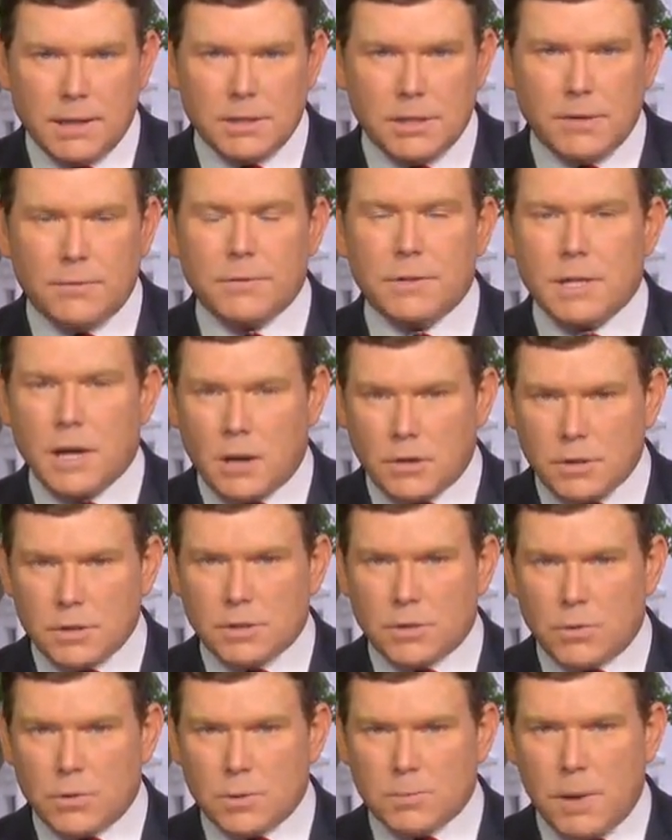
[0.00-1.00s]
Chief
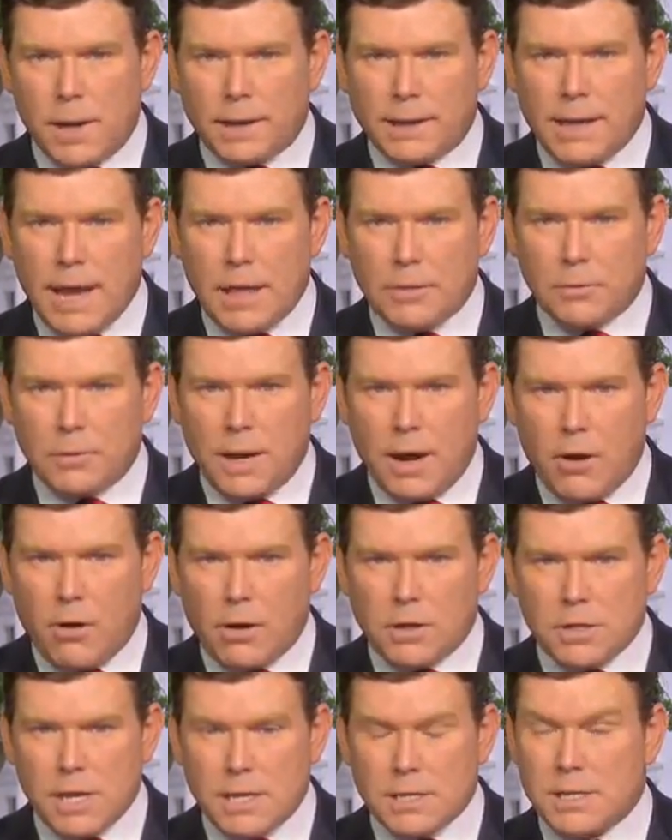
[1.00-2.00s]
Intelligence Correspondent Catherine
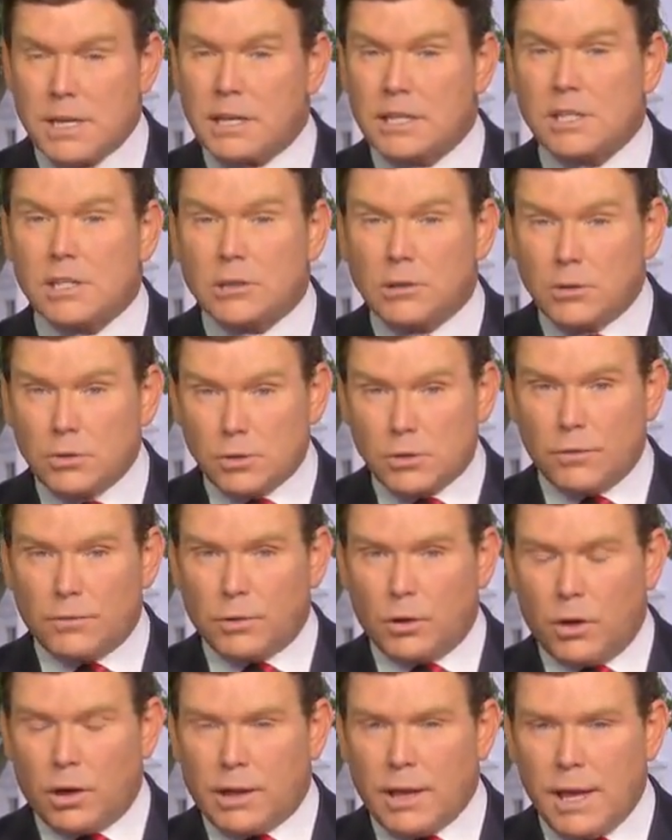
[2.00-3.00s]
Harridge has an exclusive
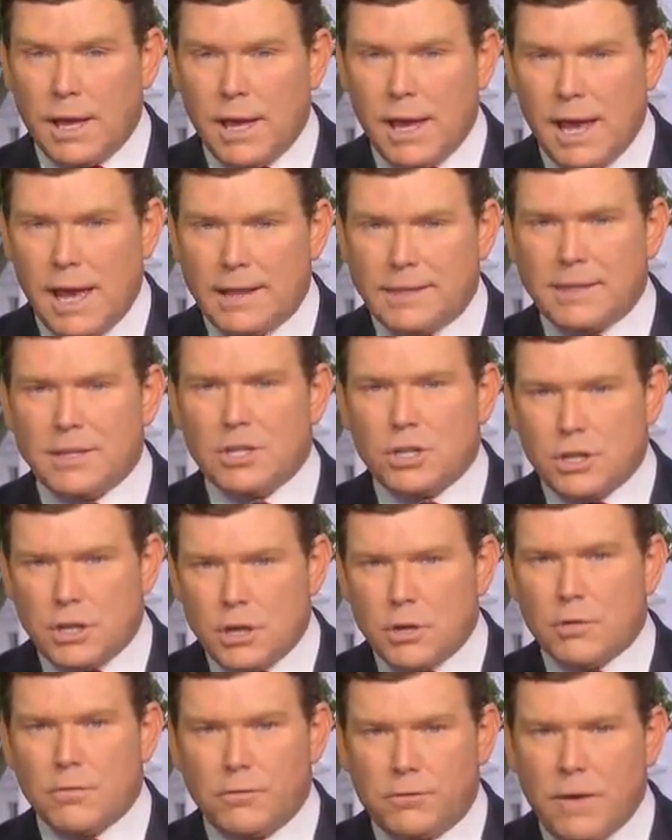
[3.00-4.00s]
look at the
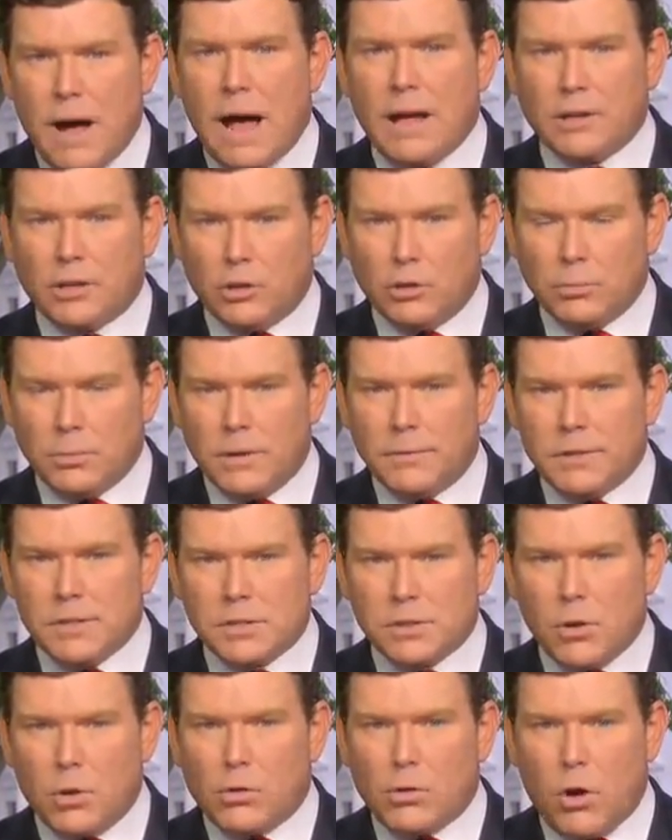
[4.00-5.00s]
sheer volume of the
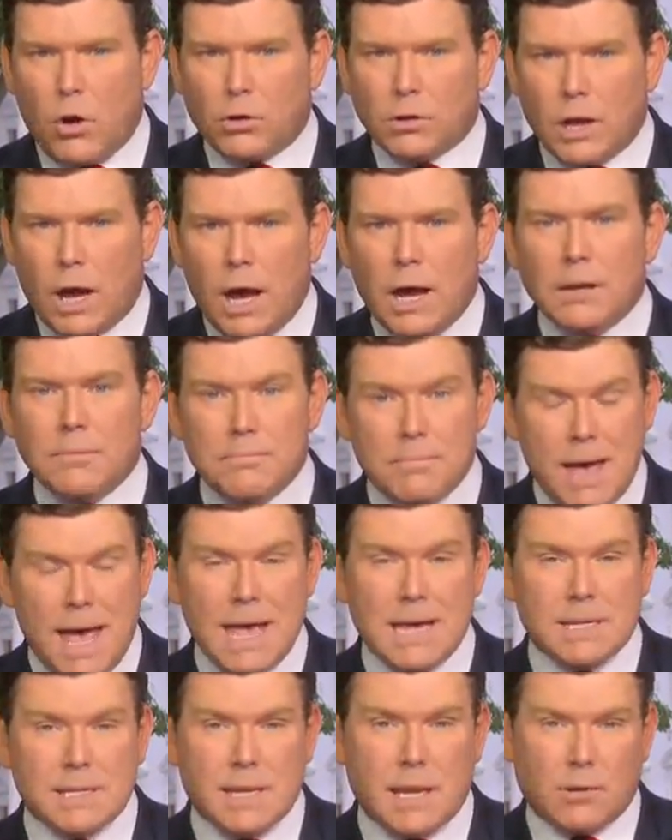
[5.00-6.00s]
so-called
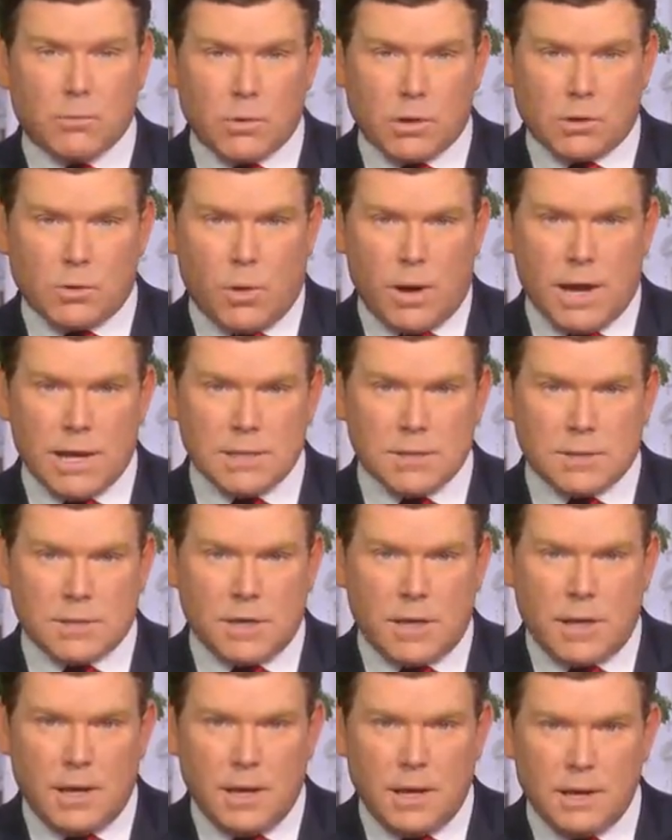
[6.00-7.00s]
unmasking requests
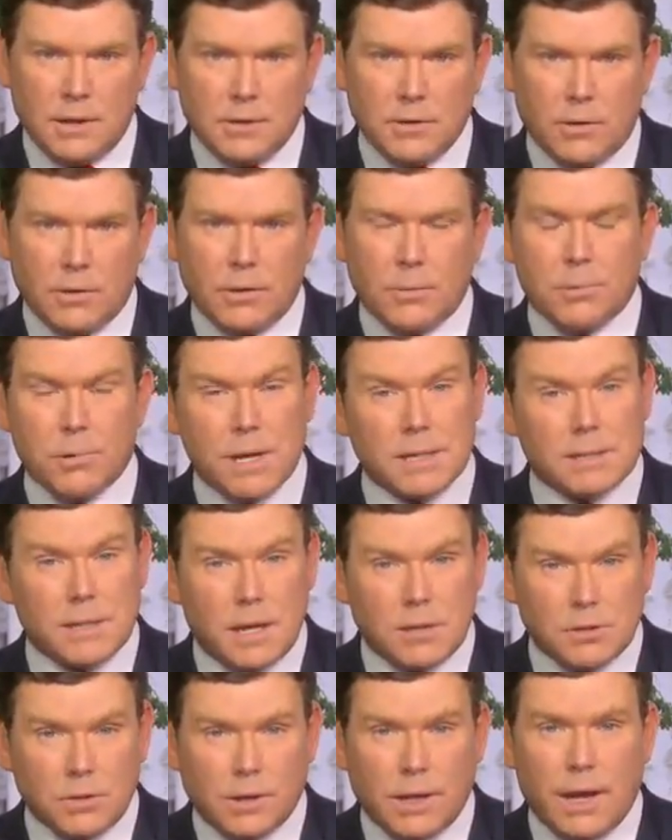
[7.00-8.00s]
during the
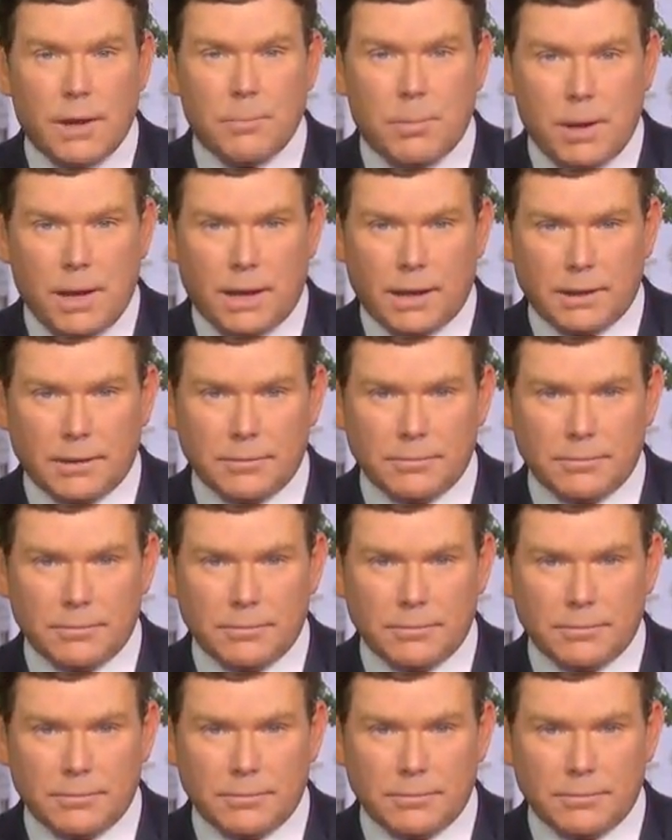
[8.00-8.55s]
presidential campaign.